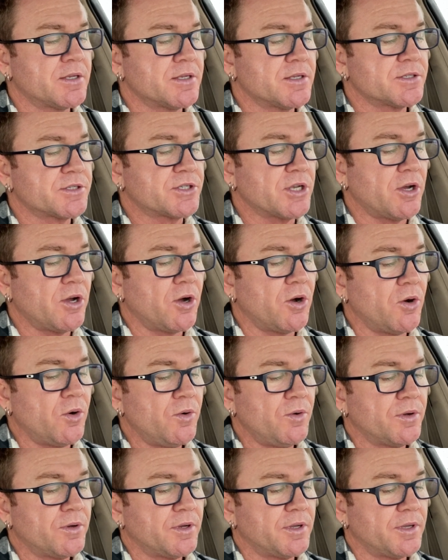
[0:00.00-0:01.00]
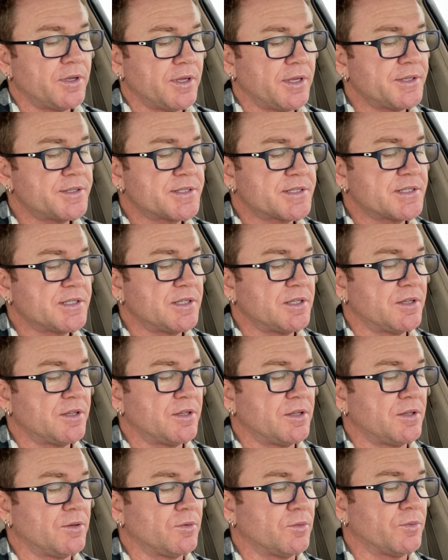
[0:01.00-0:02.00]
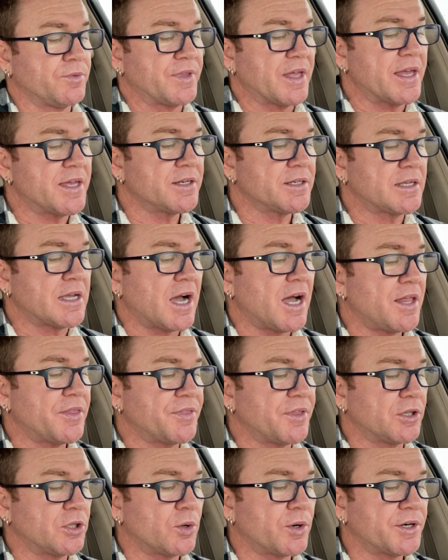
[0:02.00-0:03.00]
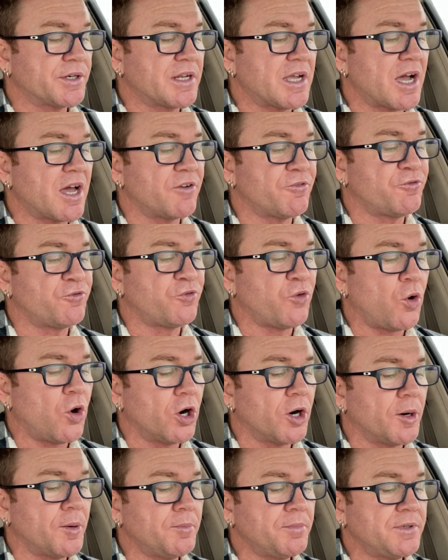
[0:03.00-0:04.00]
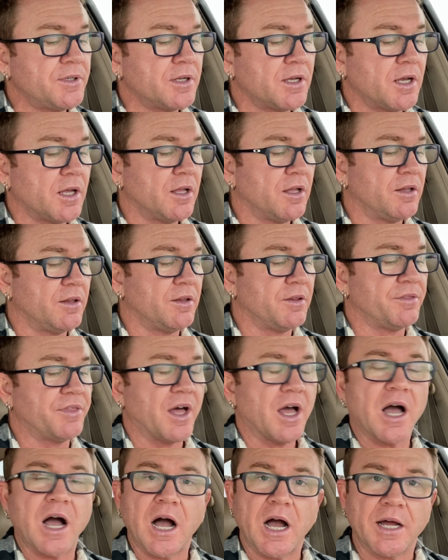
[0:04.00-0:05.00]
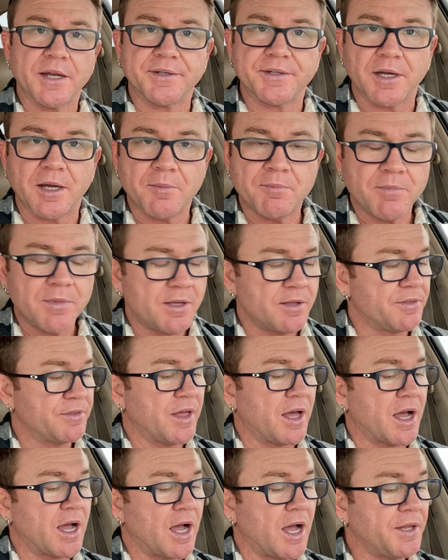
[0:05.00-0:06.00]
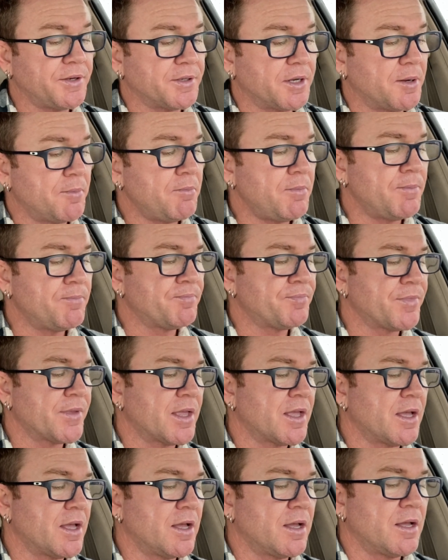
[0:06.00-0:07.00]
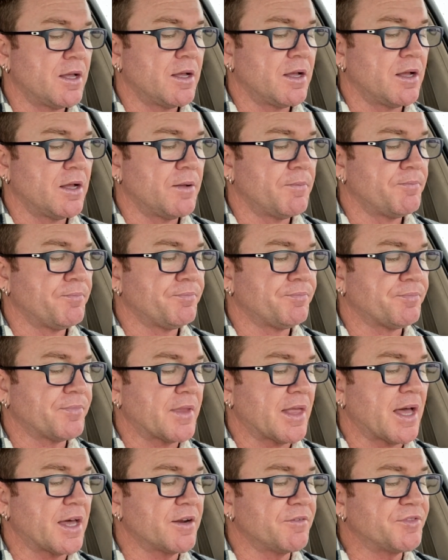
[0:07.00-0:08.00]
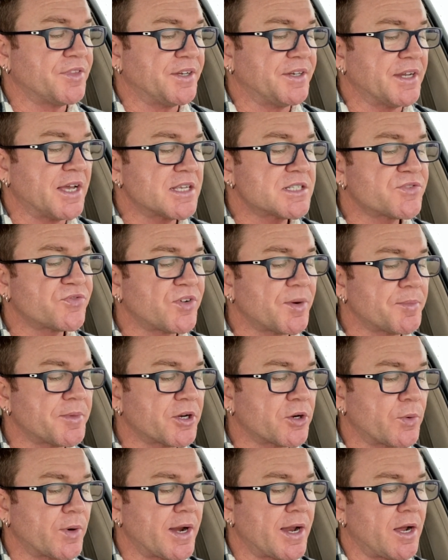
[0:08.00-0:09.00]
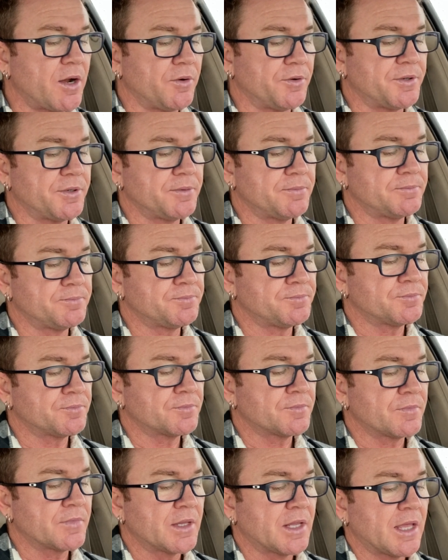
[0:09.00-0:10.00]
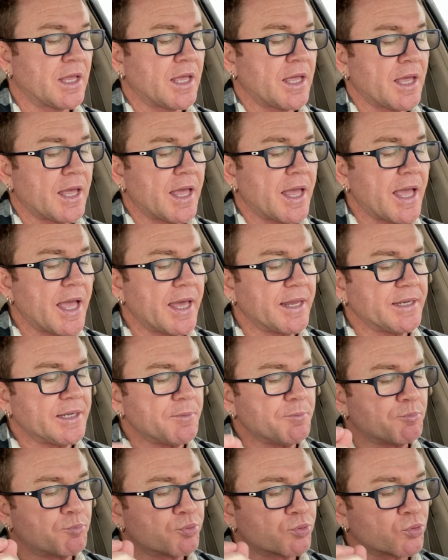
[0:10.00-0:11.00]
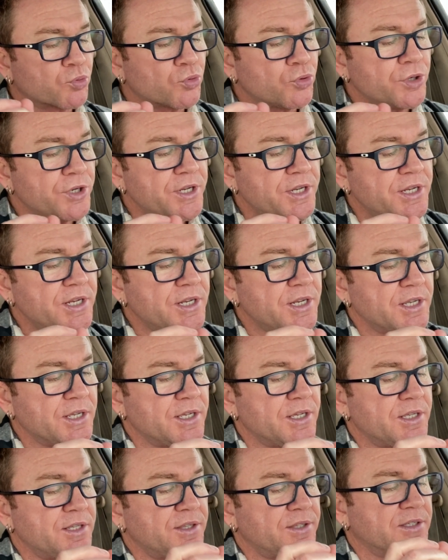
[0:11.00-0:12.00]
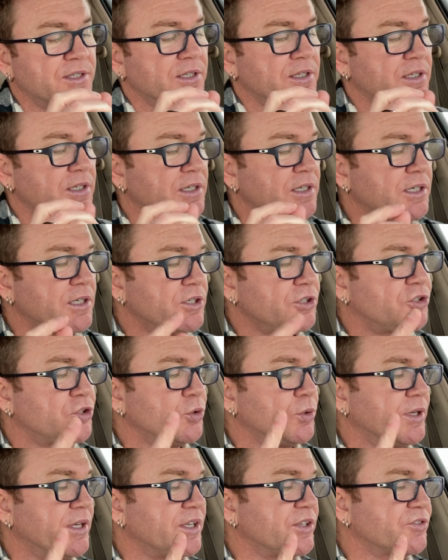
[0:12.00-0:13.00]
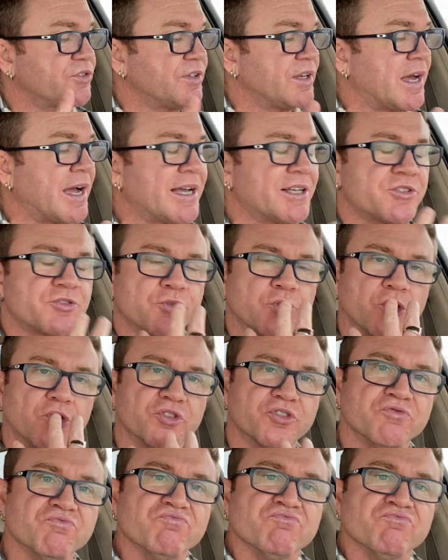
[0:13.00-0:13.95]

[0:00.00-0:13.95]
So it's then God, the Lord God formed the Adam, the Adam, out of the dust from the ground. And he breathed into his nostrils.